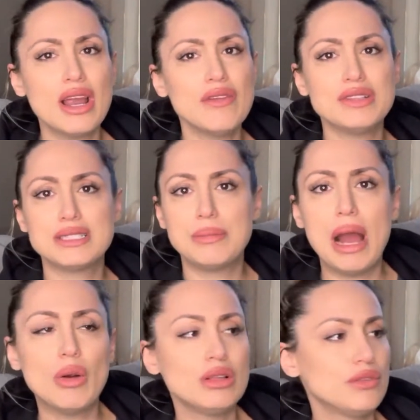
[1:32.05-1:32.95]
if it's the
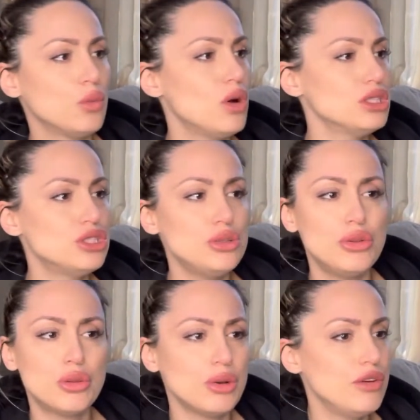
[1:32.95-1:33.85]
power lift 1, 2,
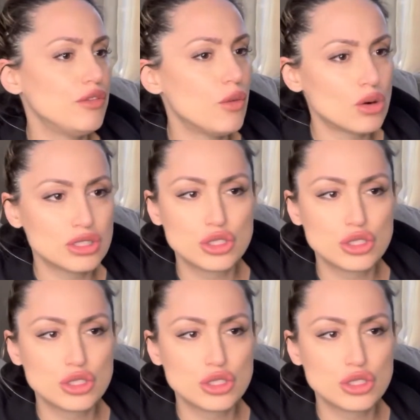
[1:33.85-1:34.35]
3, 4,